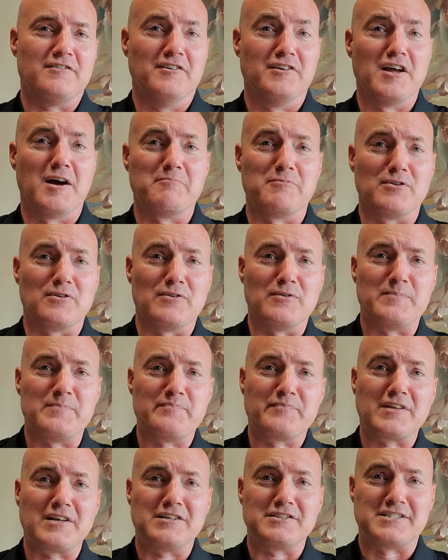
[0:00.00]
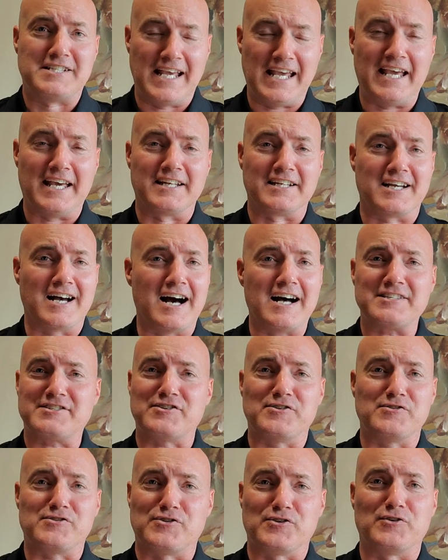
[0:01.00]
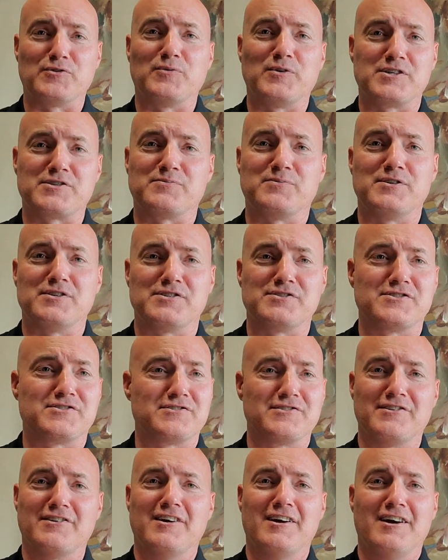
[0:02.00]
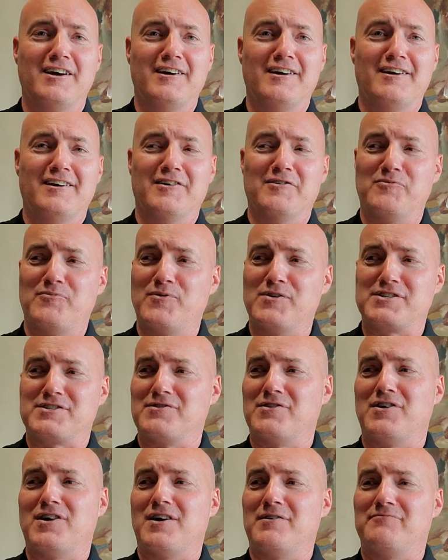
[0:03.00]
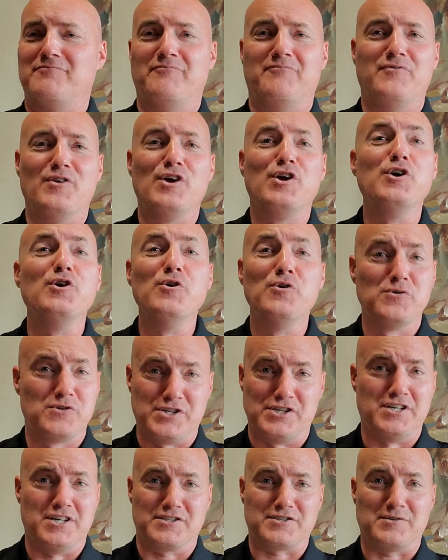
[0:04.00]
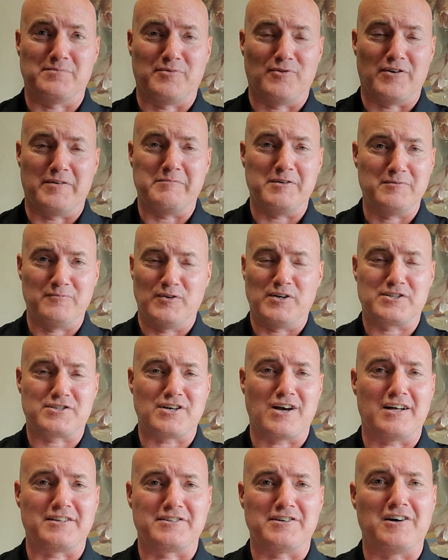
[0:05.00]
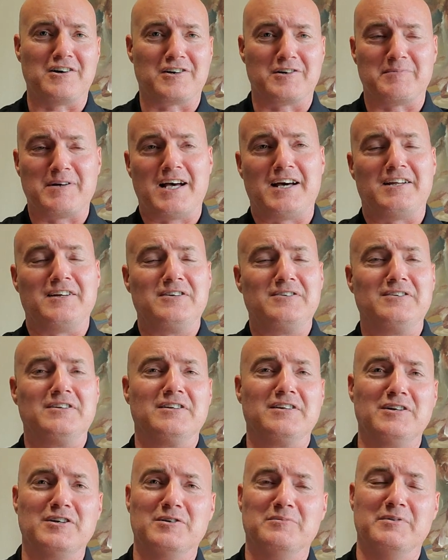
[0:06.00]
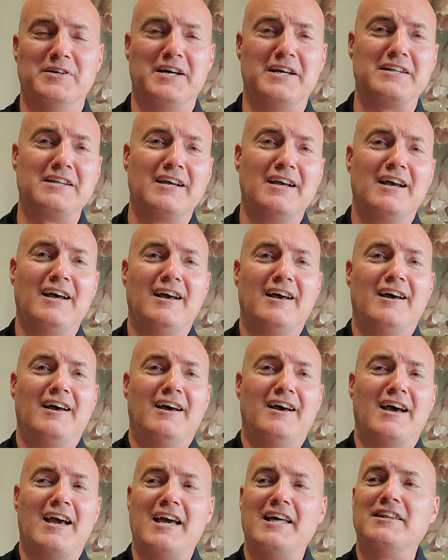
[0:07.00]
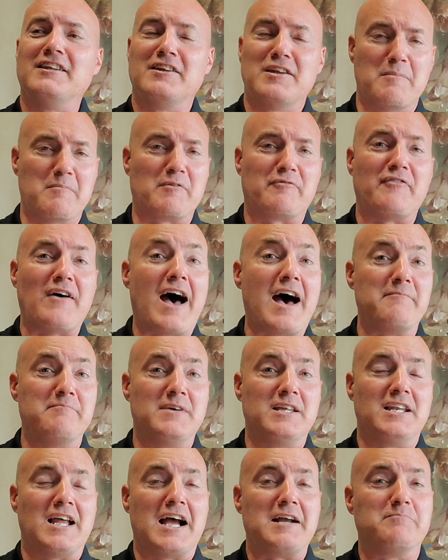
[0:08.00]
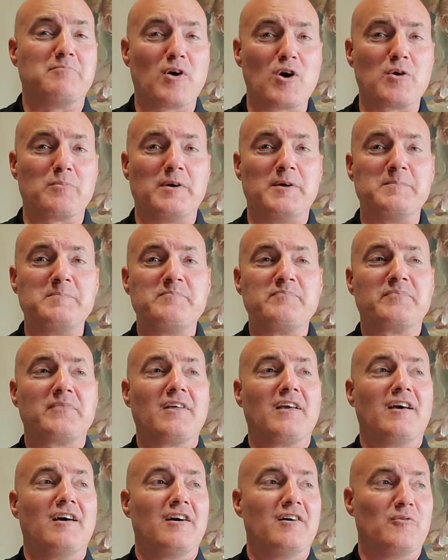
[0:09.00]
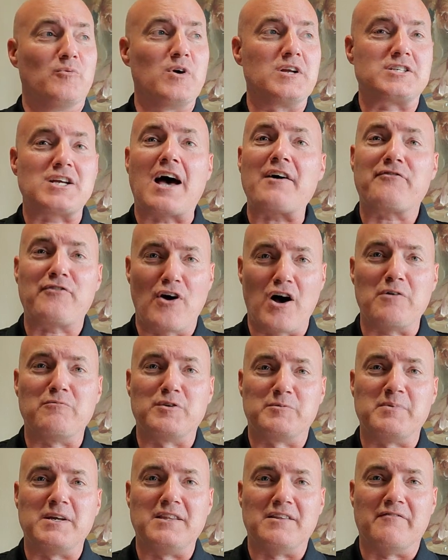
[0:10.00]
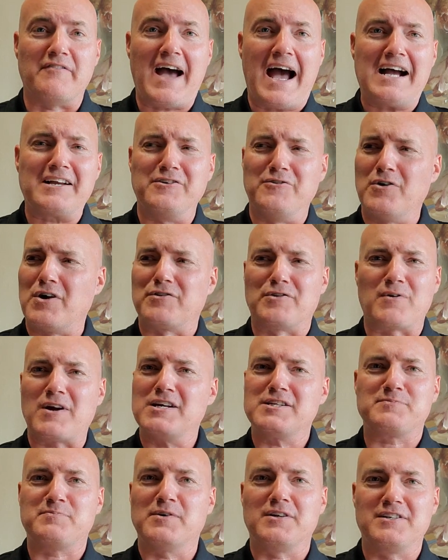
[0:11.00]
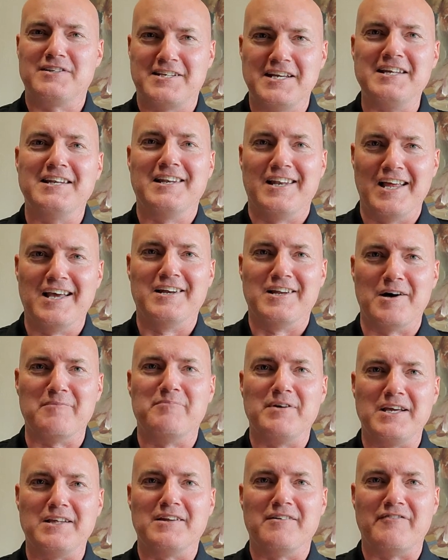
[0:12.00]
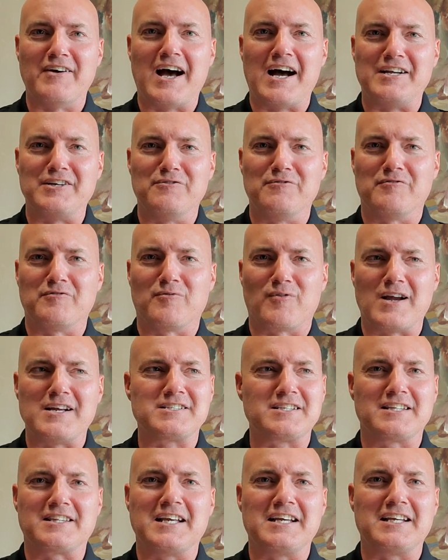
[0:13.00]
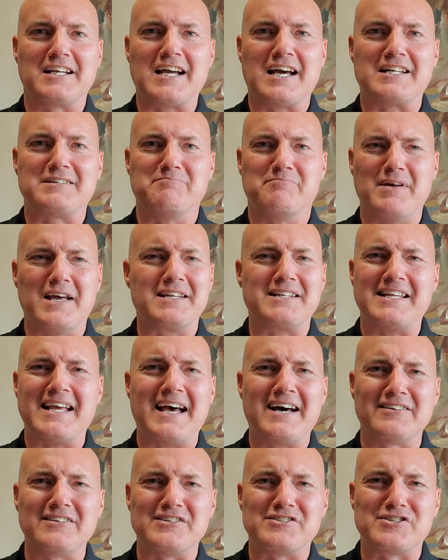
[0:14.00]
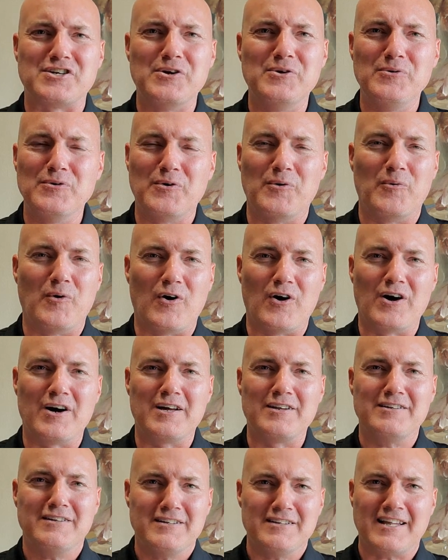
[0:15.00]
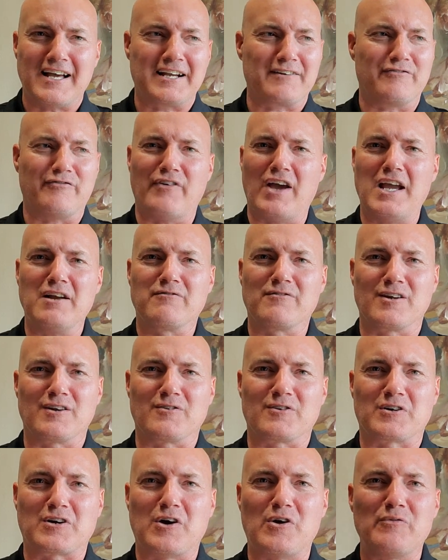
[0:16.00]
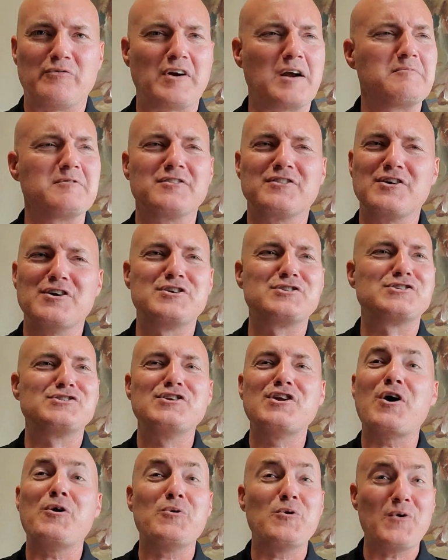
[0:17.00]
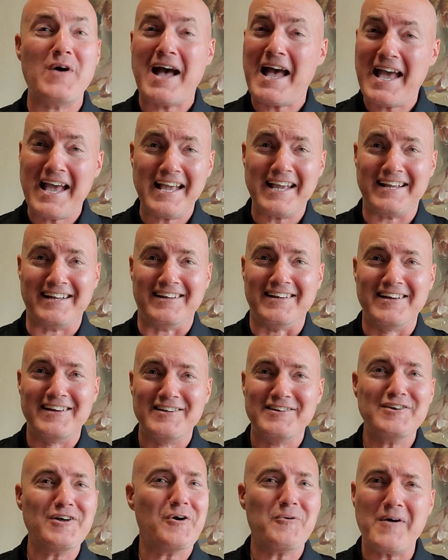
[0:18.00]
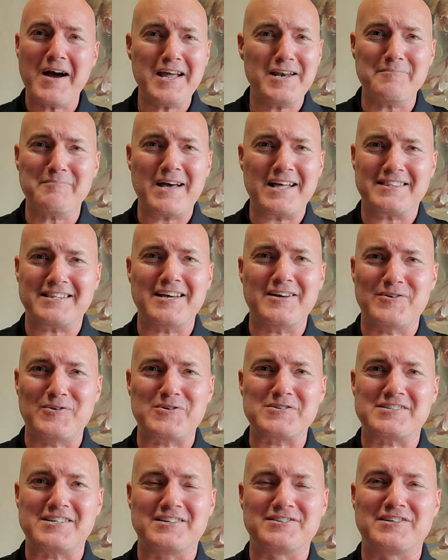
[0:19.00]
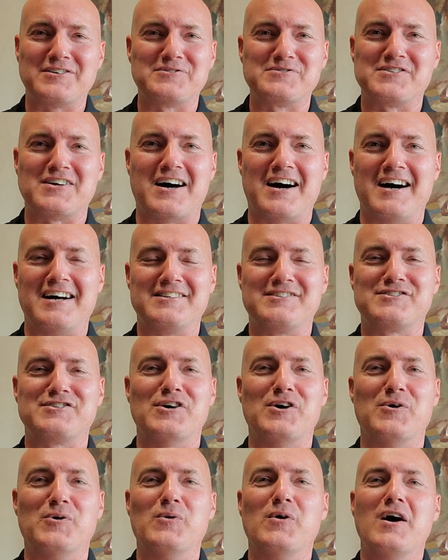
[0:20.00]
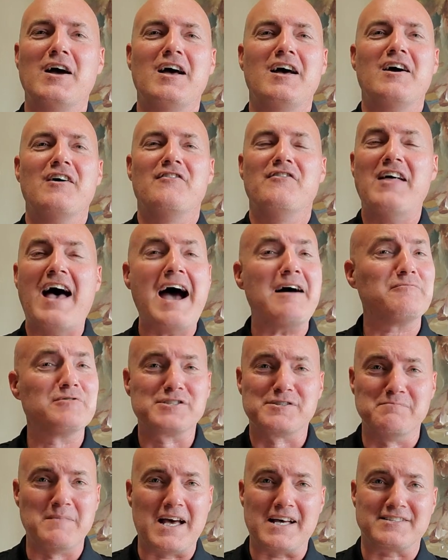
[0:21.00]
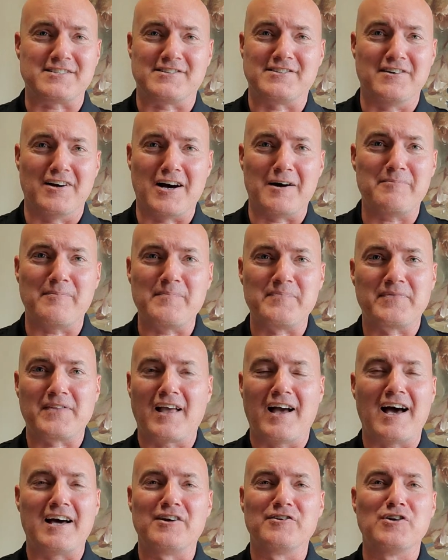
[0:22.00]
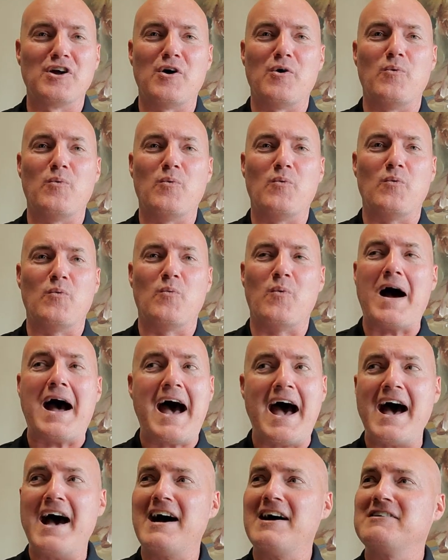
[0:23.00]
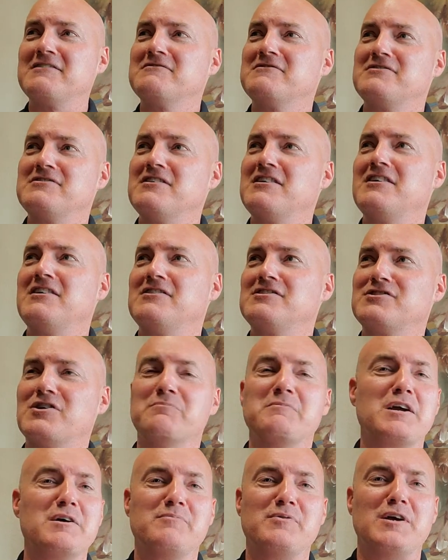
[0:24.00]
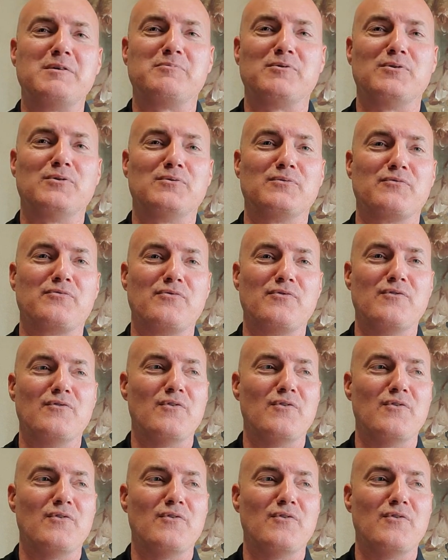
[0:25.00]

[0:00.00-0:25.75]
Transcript: The number 10 Concert Tour, which was a huge disappointment, which I'll talk about here in a little bit, and the number 5 Midnight Bourbon, which I thought would be the value of the race, but it didn't end up being the value of the race. I think it got bet down to 2-1, like favorite or co-favorite. There's no way to bet that horse at those odds. So that was messed up. I don't know why so many people